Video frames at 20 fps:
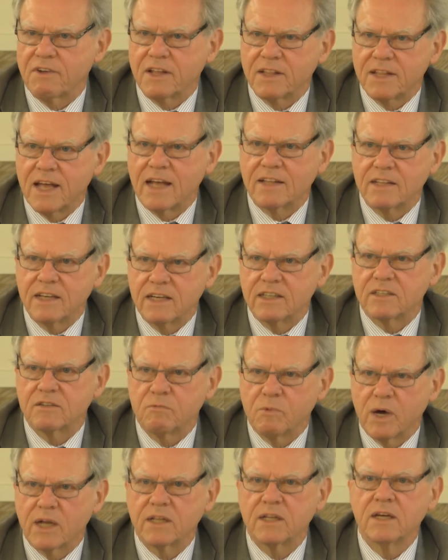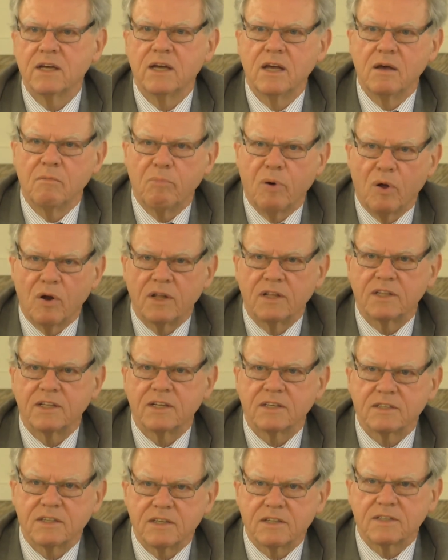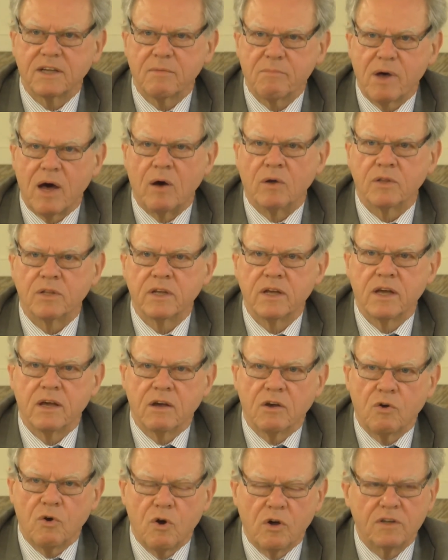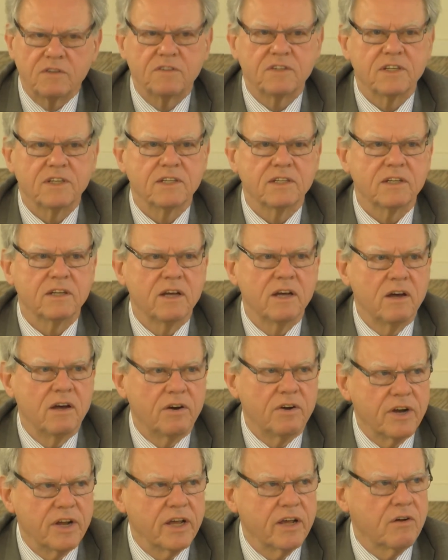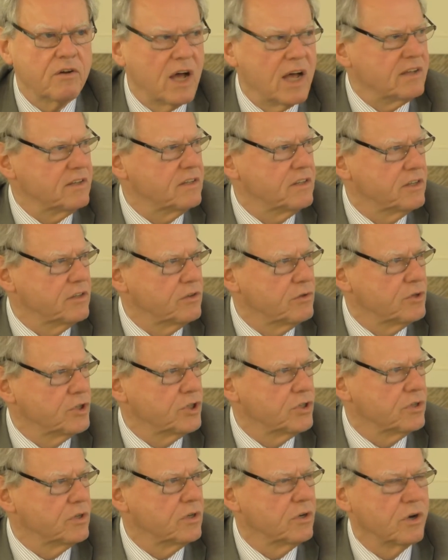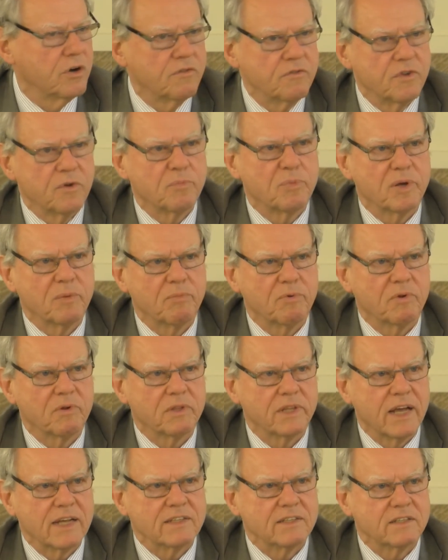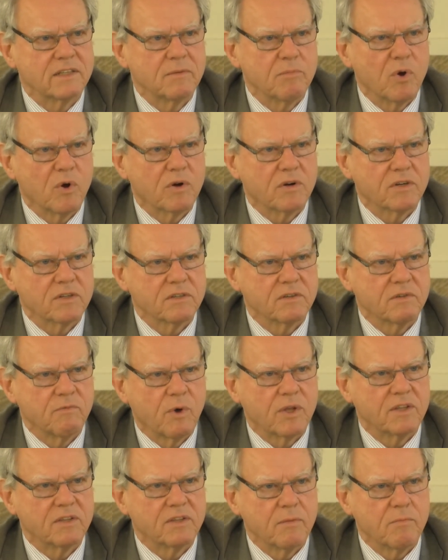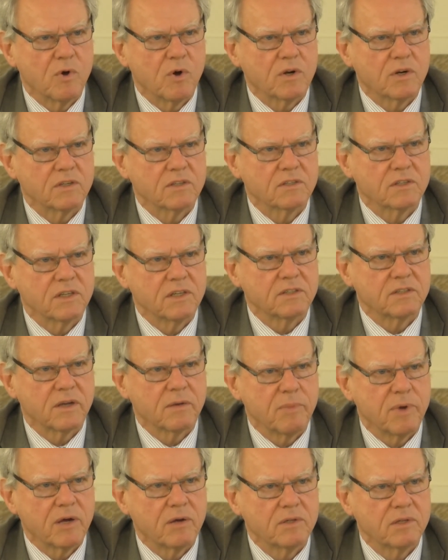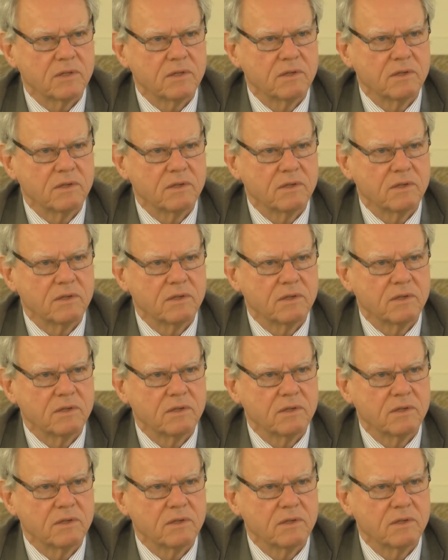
And that is what politics is about, constant reconstitution of the people. That's democracy, what democracy is about.